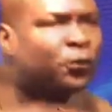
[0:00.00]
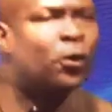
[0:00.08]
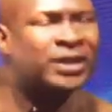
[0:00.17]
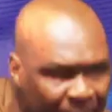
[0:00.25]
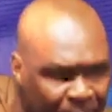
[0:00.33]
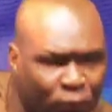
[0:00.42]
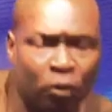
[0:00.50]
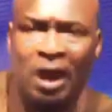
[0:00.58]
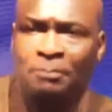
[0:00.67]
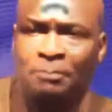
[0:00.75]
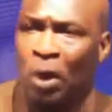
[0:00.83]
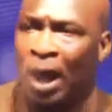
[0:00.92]
that
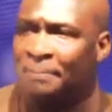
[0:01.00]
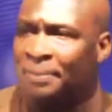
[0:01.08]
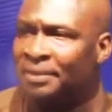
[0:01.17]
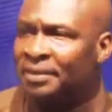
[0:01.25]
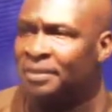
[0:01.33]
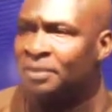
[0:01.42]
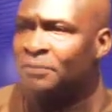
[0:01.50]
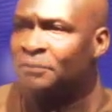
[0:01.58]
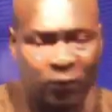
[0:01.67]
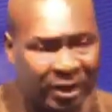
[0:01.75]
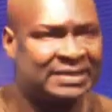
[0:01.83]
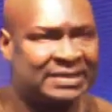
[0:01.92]
program to happen,
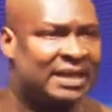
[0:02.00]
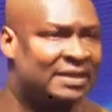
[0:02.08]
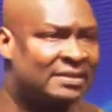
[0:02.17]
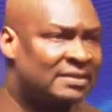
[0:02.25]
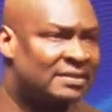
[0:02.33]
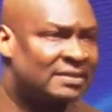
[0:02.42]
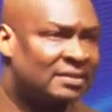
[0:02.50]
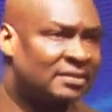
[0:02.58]
for instance.